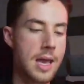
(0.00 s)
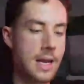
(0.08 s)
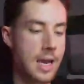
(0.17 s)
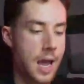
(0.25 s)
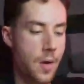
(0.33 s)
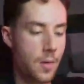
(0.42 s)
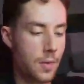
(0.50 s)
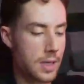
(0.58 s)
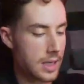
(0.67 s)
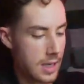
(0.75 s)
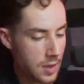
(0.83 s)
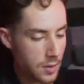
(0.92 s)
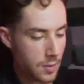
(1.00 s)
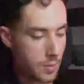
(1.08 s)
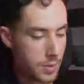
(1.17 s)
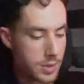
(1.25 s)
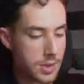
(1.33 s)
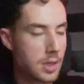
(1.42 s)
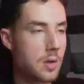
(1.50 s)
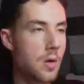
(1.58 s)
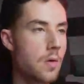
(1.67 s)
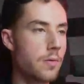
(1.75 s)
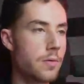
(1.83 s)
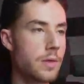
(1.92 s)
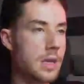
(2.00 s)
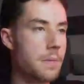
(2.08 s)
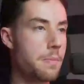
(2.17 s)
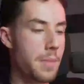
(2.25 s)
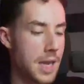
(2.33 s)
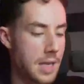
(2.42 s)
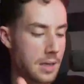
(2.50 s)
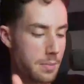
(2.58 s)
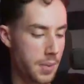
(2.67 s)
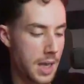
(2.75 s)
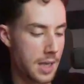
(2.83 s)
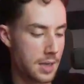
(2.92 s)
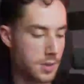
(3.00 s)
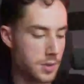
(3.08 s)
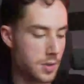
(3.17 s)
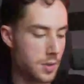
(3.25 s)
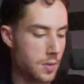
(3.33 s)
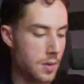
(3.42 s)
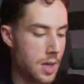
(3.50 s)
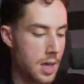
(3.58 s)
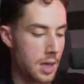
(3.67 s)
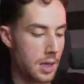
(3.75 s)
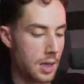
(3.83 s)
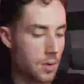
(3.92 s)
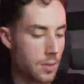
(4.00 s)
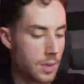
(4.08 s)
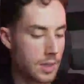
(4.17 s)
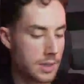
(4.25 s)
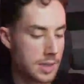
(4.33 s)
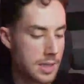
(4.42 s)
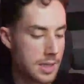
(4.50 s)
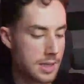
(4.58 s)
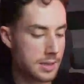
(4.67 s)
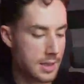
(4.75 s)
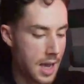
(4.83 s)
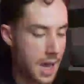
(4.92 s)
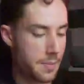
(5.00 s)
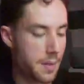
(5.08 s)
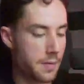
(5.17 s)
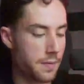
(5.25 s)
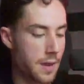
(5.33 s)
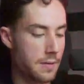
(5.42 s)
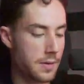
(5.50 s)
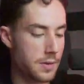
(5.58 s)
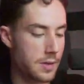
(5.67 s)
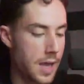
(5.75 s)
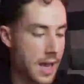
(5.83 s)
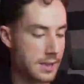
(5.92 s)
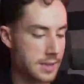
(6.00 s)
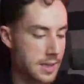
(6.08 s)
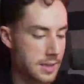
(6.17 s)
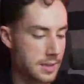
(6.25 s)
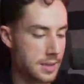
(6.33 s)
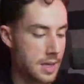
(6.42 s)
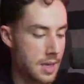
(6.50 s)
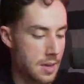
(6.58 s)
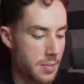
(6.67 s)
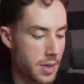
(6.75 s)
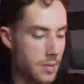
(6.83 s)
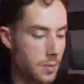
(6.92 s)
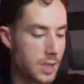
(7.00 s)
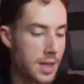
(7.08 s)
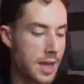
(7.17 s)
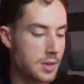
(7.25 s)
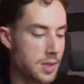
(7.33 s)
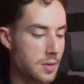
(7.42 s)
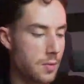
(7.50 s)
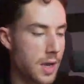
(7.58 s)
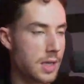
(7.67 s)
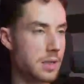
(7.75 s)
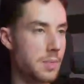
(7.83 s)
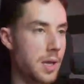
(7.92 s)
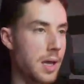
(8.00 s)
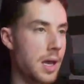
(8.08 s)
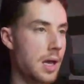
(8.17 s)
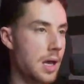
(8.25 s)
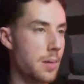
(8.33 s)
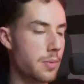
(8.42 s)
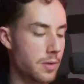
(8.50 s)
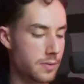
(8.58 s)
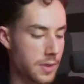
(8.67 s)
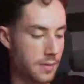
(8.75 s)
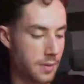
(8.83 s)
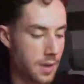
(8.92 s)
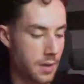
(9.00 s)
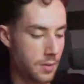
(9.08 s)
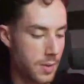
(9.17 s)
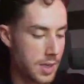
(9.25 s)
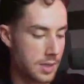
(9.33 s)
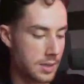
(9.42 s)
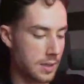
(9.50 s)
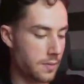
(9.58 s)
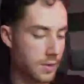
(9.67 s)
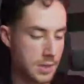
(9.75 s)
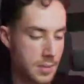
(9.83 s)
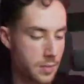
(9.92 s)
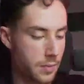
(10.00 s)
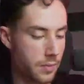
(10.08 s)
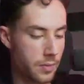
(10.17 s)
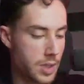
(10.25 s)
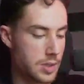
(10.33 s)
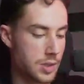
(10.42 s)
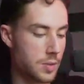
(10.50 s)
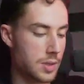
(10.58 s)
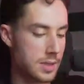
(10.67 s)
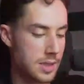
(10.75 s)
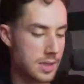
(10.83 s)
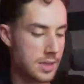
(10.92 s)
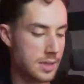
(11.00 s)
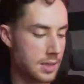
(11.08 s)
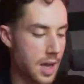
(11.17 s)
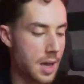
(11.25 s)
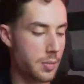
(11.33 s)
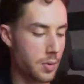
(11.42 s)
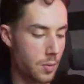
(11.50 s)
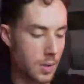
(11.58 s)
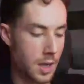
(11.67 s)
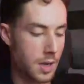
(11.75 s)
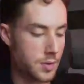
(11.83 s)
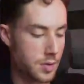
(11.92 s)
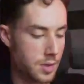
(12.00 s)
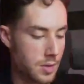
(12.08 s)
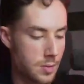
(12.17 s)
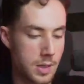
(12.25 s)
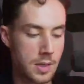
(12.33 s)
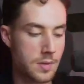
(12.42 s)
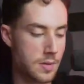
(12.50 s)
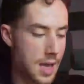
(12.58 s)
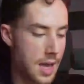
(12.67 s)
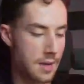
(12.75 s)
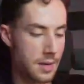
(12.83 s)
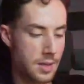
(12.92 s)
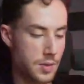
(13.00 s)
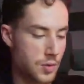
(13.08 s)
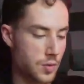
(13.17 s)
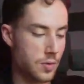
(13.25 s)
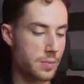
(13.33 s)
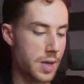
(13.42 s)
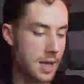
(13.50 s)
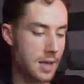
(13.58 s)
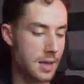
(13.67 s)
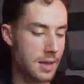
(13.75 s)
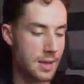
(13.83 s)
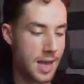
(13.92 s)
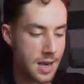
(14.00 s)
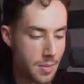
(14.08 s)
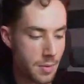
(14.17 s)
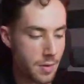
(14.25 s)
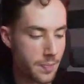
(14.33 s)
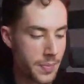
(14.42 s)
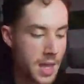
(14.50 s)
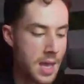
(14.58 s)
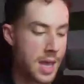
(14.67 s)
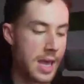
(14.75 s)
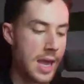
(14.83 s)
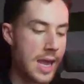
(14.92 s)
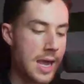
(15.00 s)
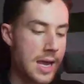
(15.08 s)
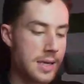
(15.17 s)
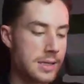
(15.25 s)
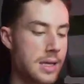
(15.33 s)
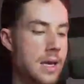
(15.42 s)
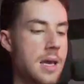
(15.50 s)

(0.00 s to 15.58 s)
Now, here, we're just going to go over the main page. So here we're going to see the top five hundred assets, but we can actually rank by a couple of different other ways. Like, for example, if we just want to see the top one hundred, we can do that and just sort by that number. And